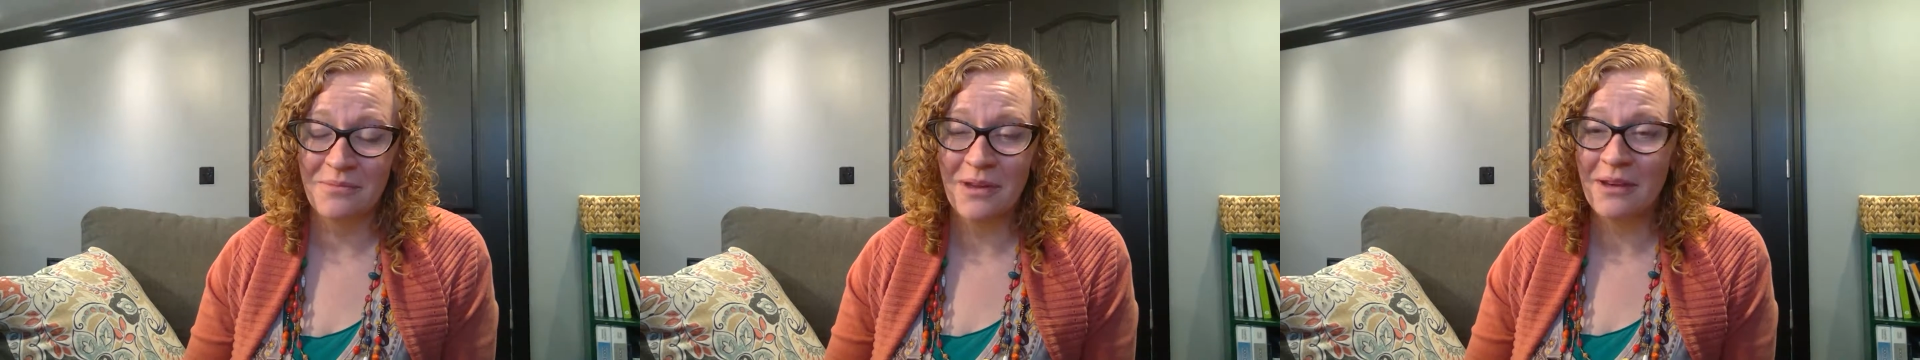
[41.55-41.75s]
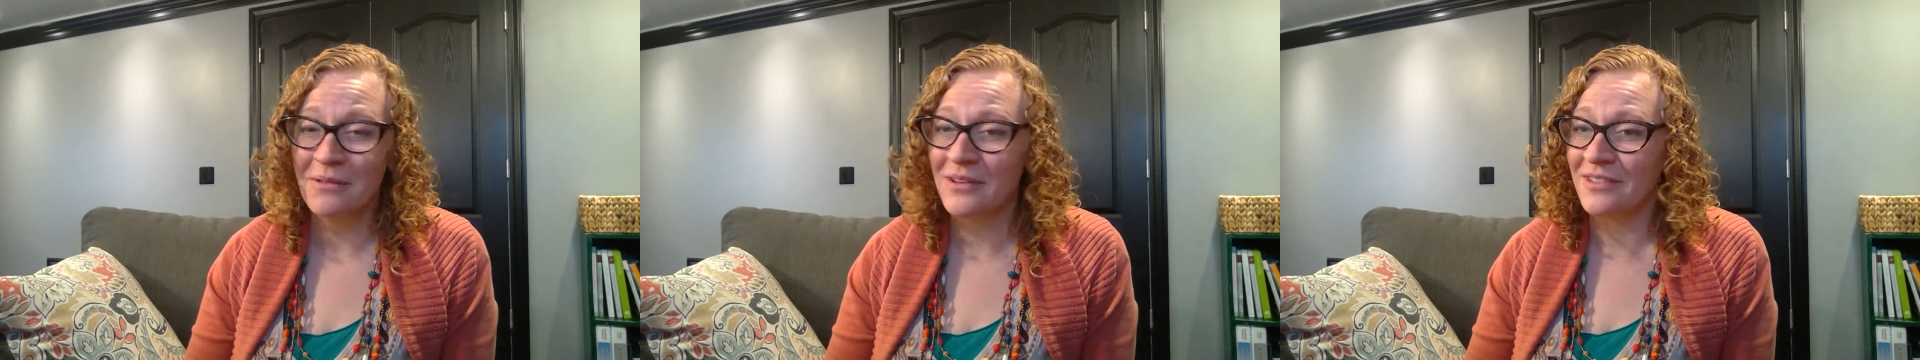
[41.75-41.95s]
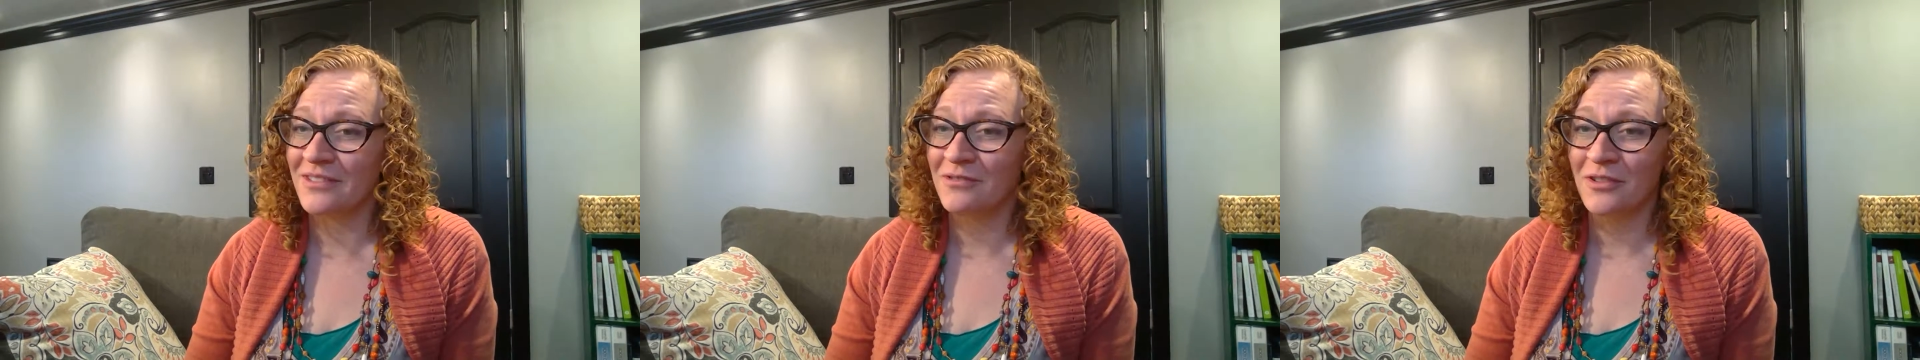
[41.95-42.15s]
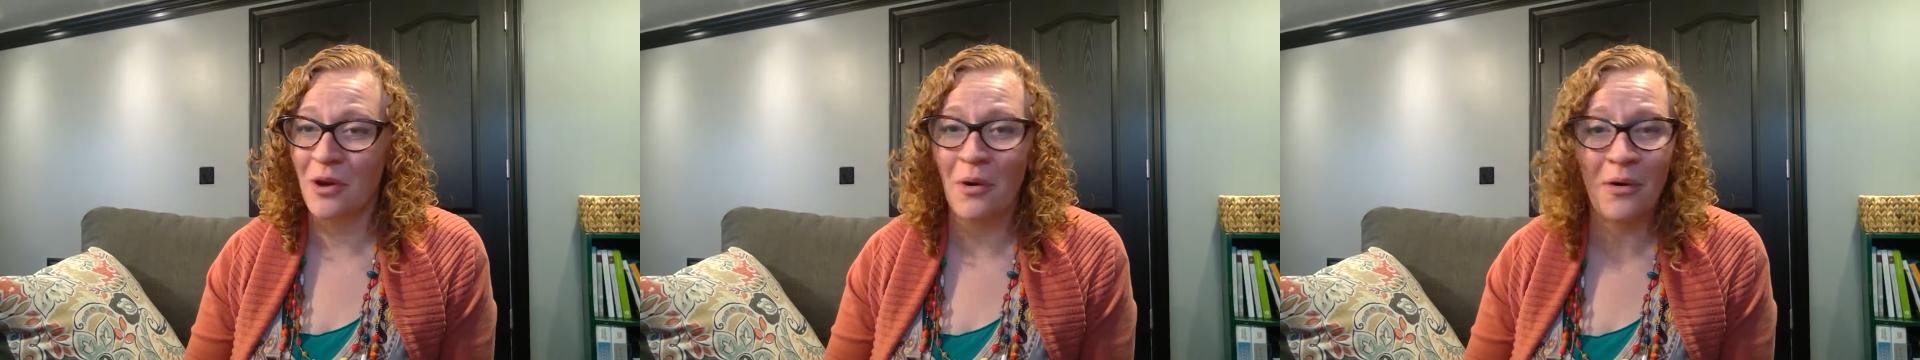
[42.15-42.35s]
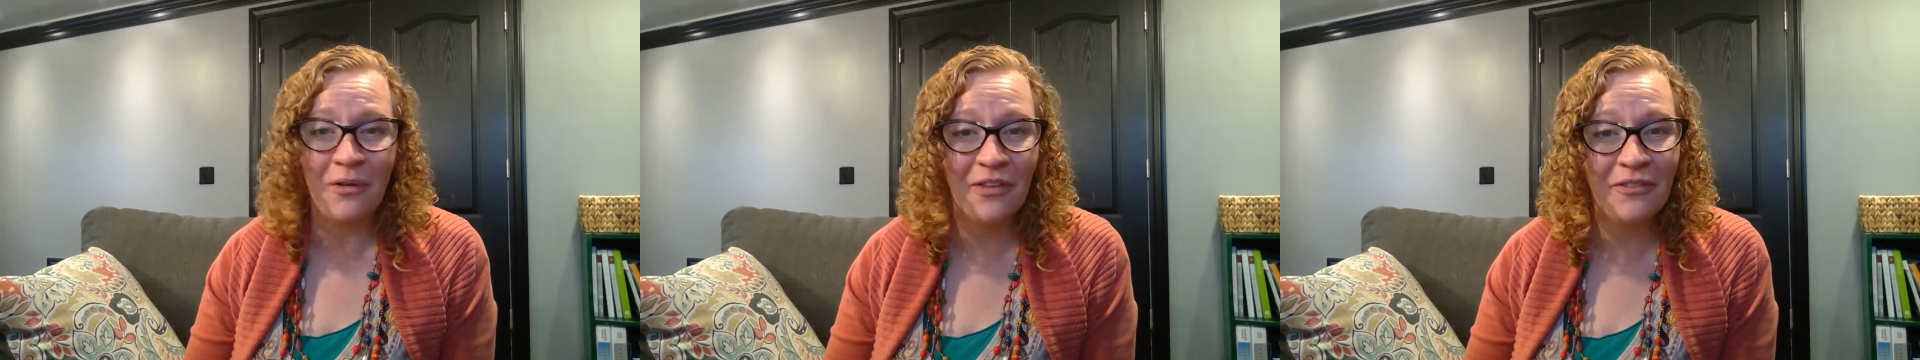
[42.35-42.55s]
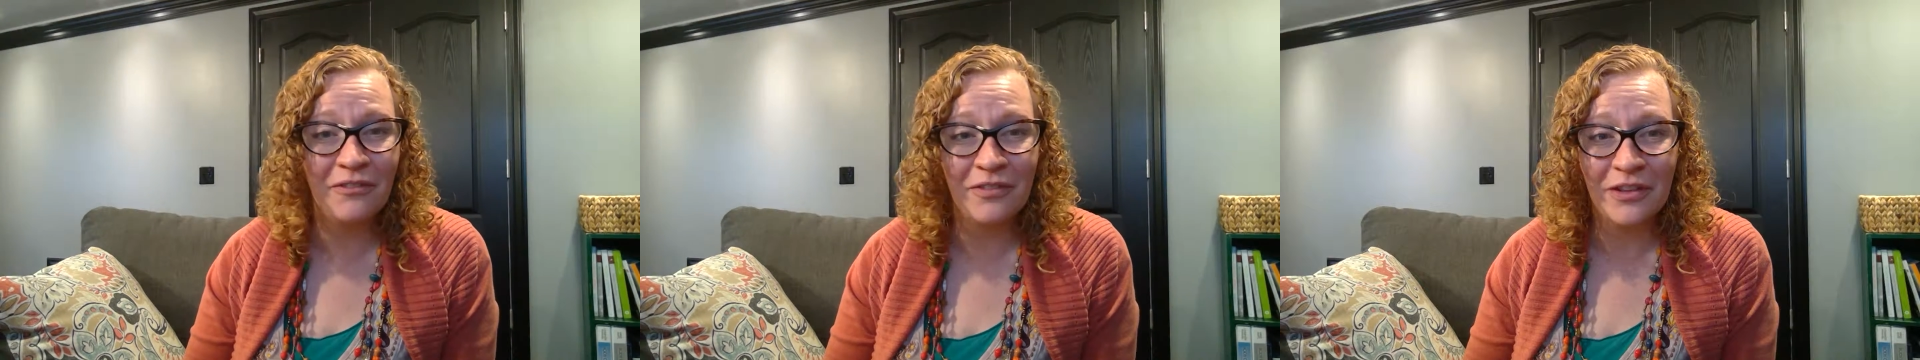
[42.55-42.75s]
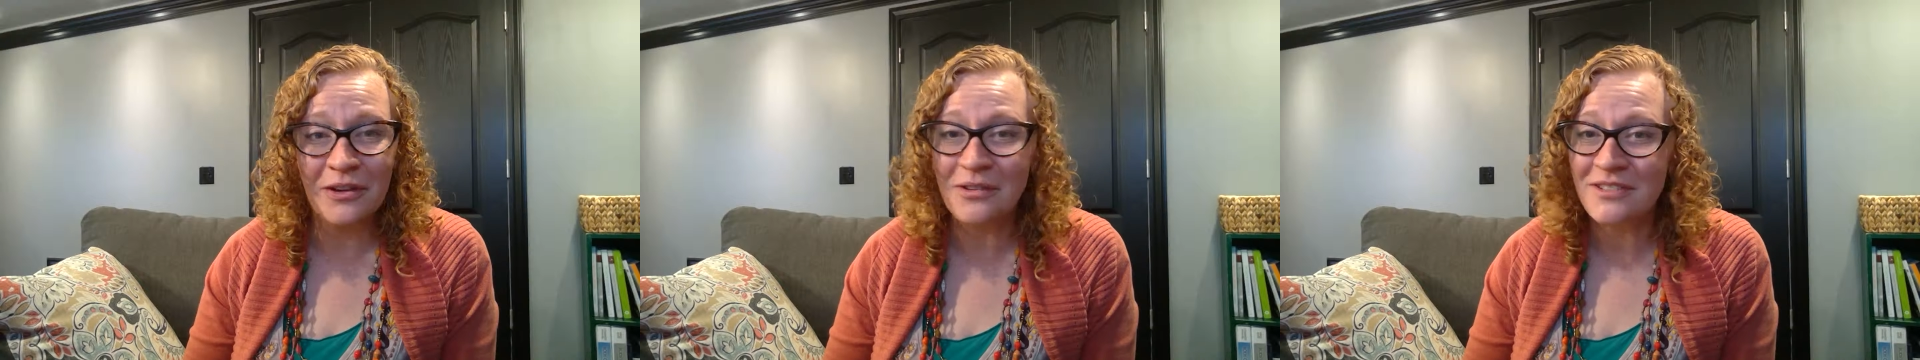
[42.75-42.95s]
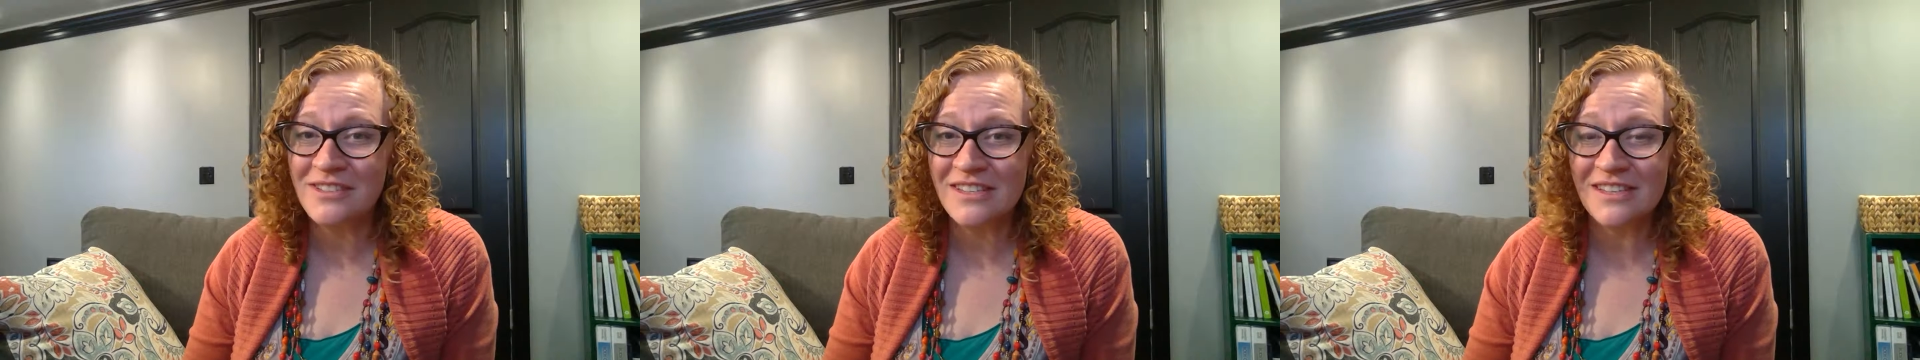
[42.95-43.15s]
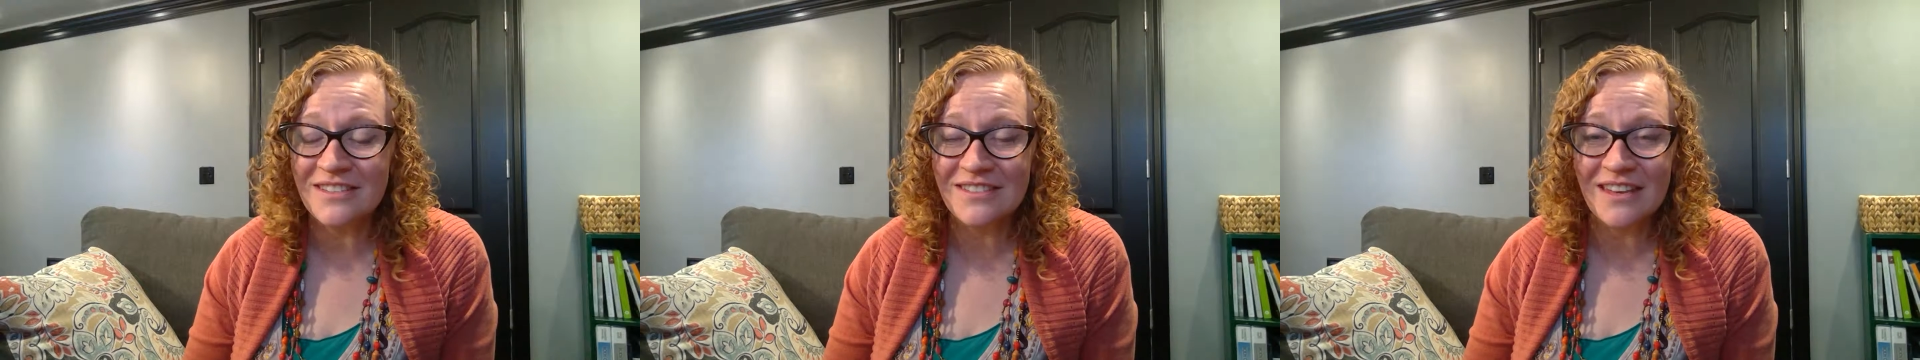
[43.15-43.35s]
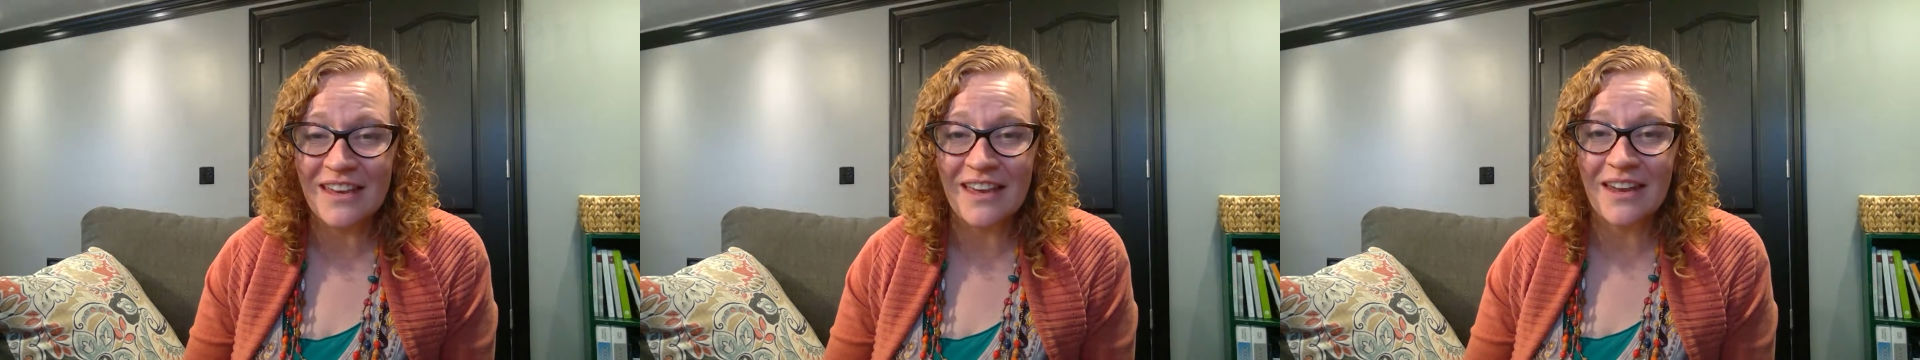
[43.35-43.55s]
It was cold and flu
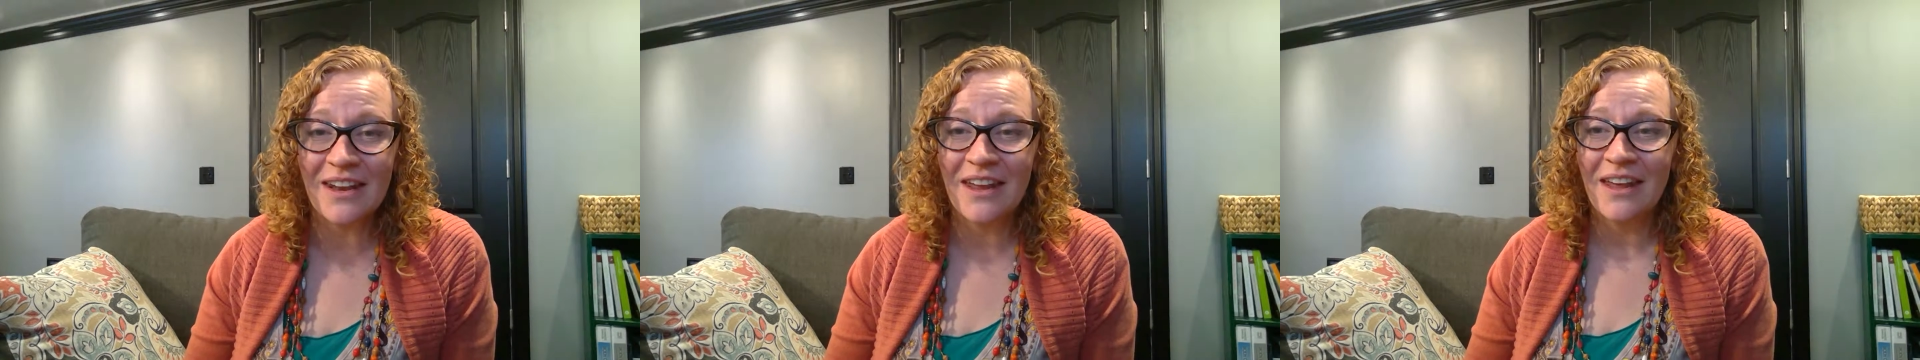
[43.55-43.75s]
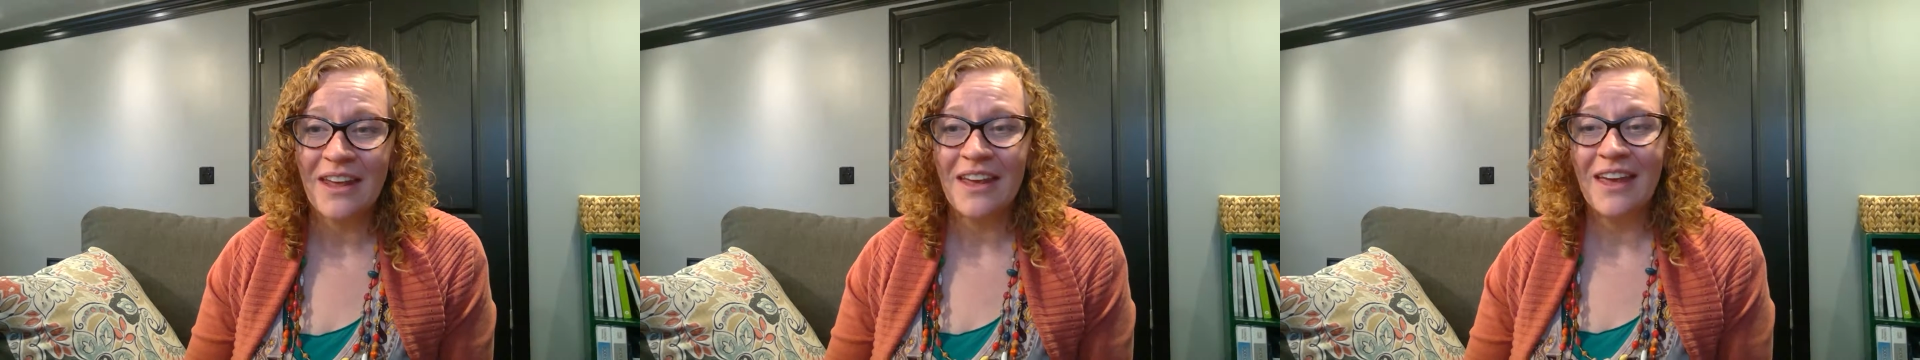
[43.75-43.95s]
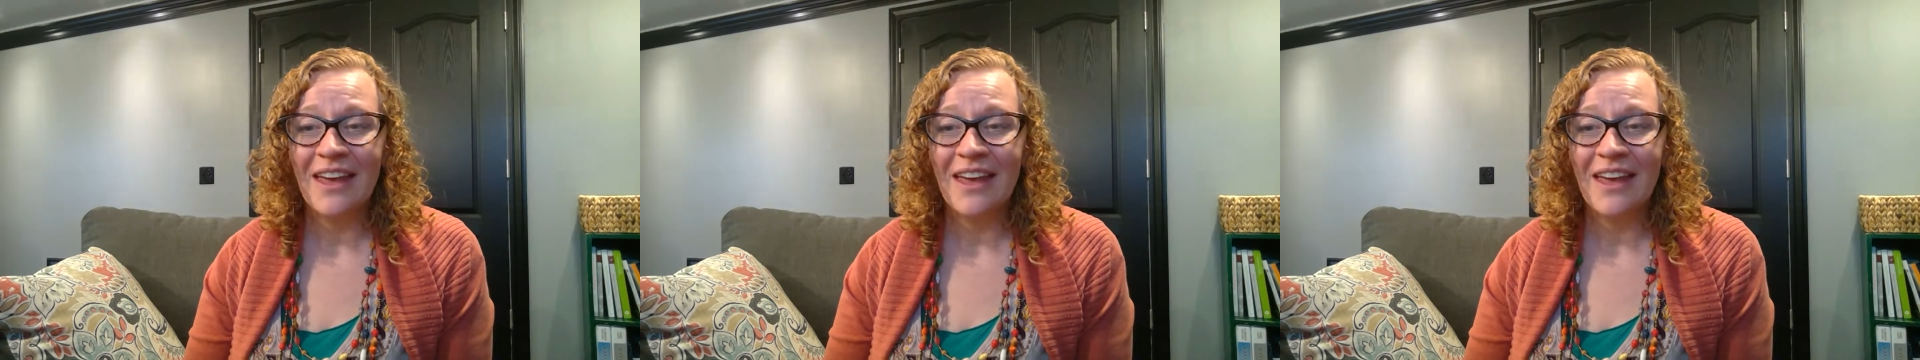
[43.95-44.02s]
season,